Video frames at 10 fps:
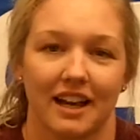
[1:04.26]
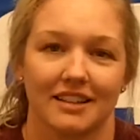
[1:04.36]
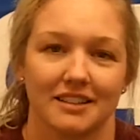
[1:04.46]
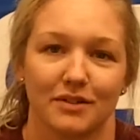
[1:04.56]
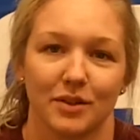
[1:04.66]
at the
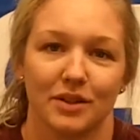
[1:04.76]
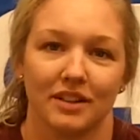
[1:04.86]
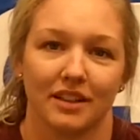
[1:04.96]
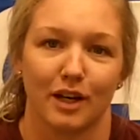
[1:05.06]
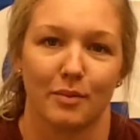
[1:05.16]
highest
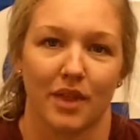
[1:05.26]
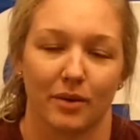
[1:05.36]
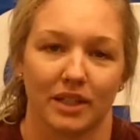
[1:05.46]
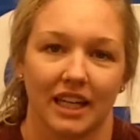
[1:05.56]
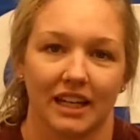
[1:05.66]
level
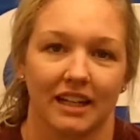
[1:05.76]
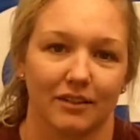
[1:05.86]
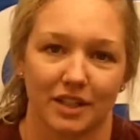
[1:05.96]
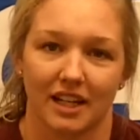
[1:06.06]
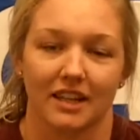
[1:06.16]
that we can
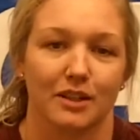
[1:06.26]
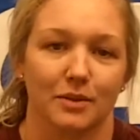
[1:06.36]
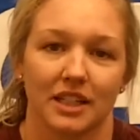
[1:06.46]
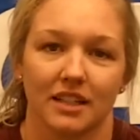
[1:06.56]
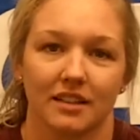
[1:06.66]
every night
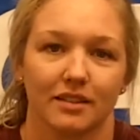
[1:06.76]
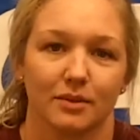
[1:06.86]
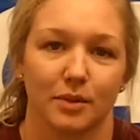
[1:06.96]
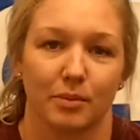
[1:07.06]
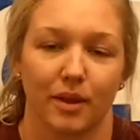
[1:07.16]
that we
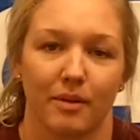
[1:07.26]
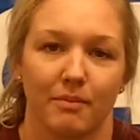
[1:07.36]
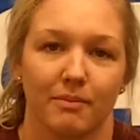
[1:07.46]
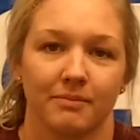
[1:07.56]
play.